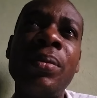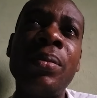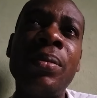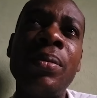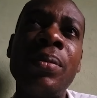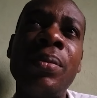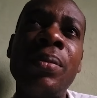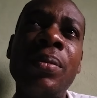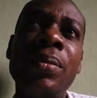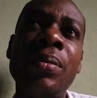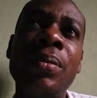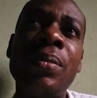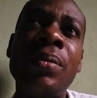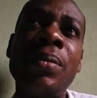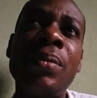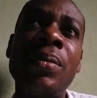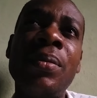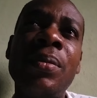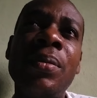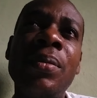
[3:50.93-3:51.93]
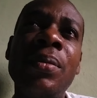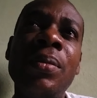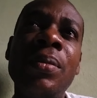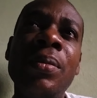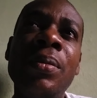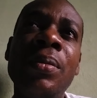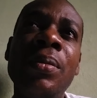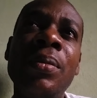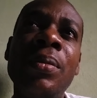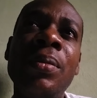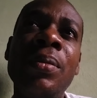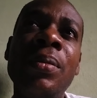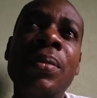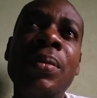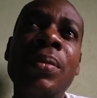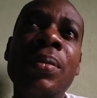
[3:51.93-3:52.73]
Nobody speaks.